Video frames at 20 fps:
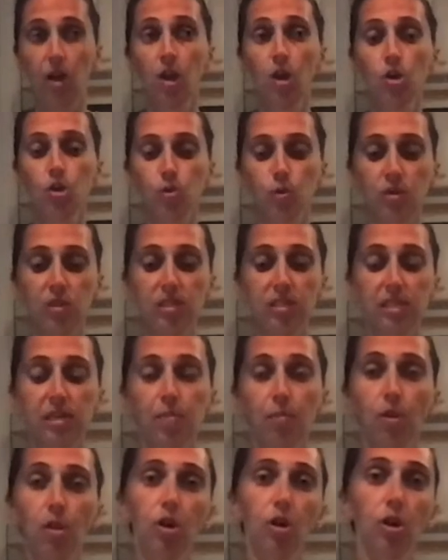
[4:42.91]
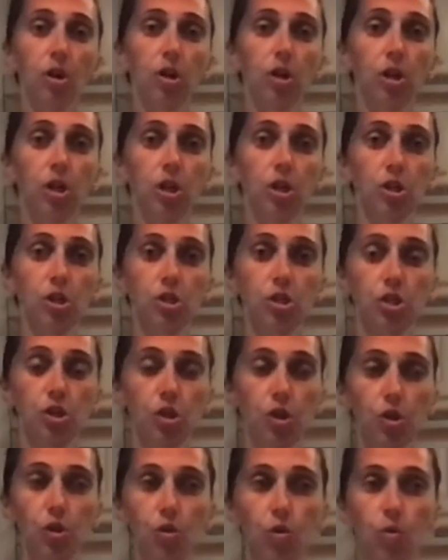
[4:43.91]
So it's similar
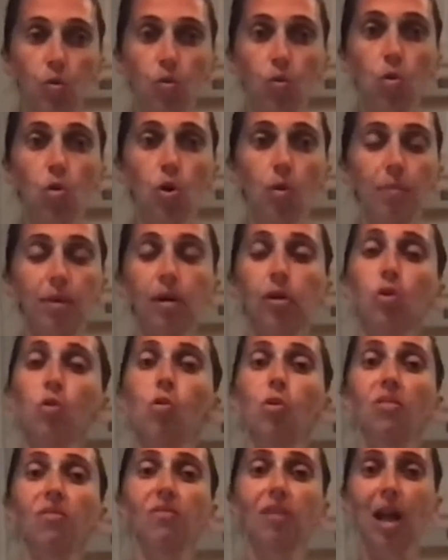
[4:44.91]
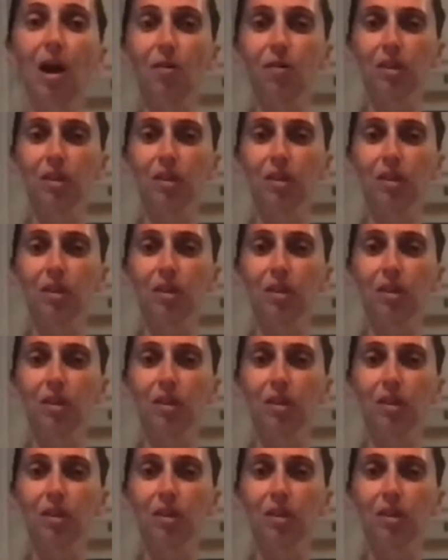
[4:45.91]
to cornmeal or corn flour.